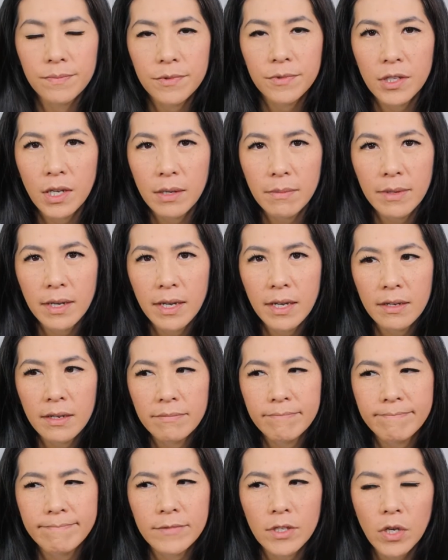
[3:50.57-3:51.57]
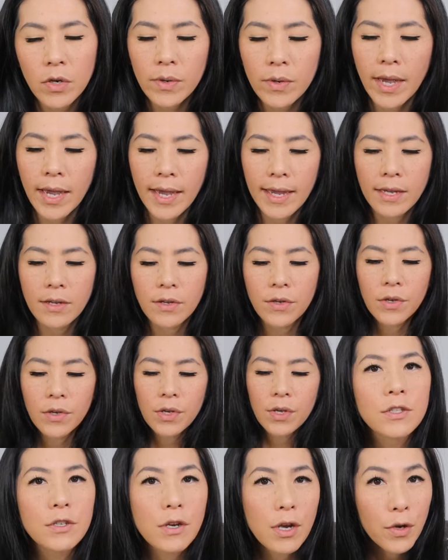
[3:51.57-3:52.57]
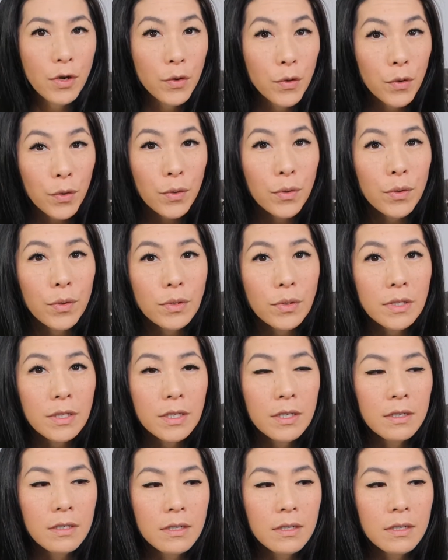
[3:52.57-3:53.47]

So I'm like, okay. So I Googled